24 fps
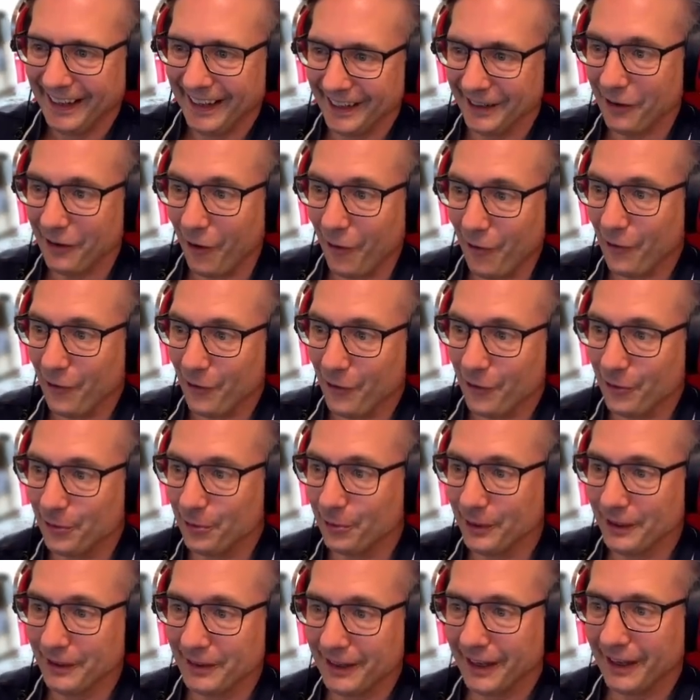
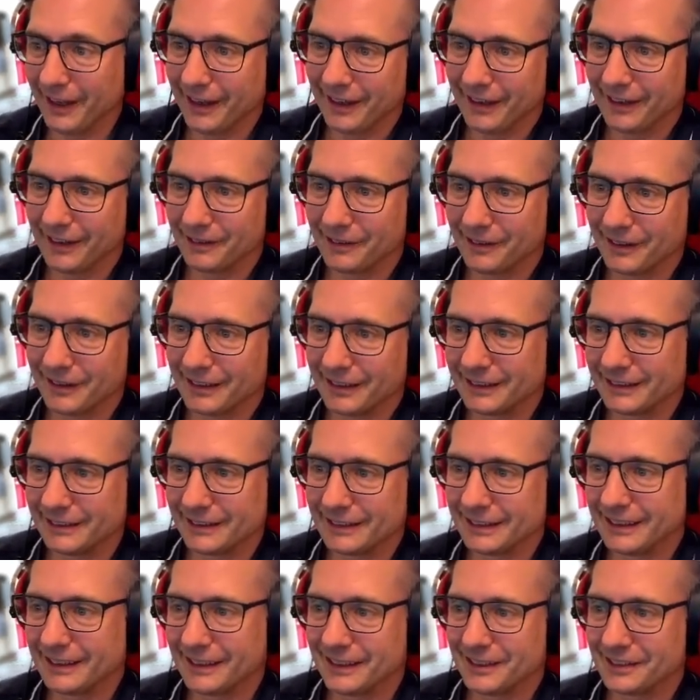Oh.
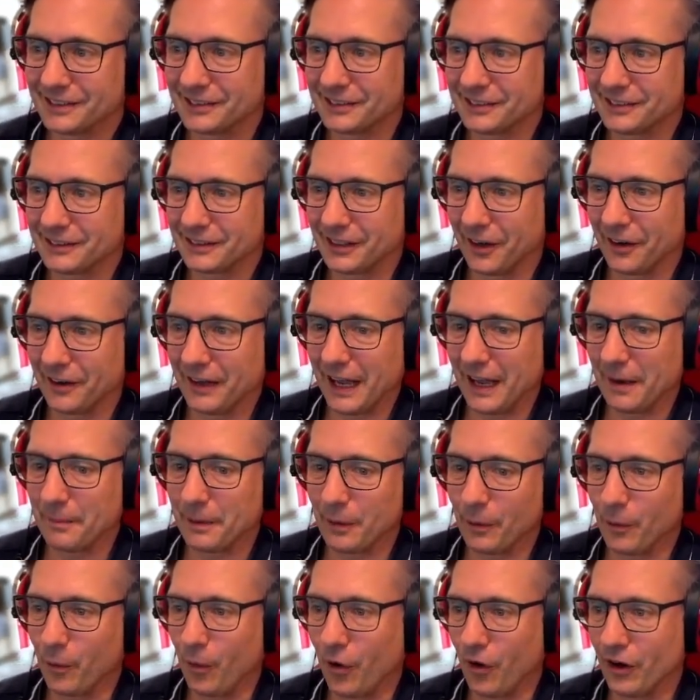It's going a bit
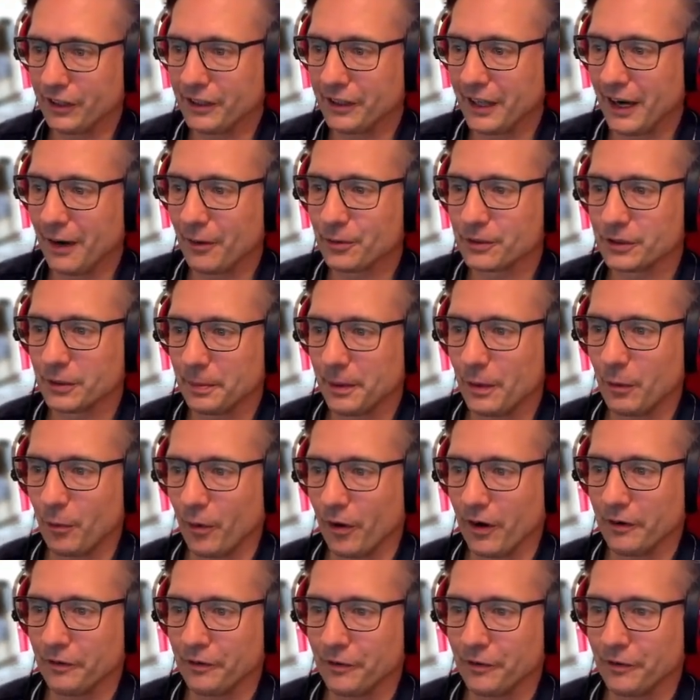wide there. I was a bit worried for a